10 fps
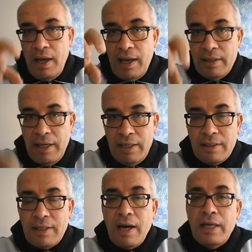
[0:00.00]
and
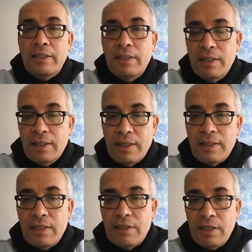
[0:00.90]
inside the
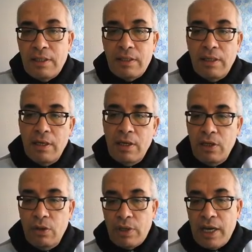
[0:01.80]
sentence
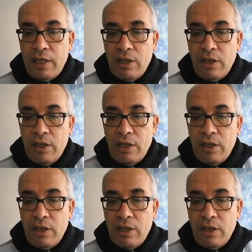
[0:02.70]
you can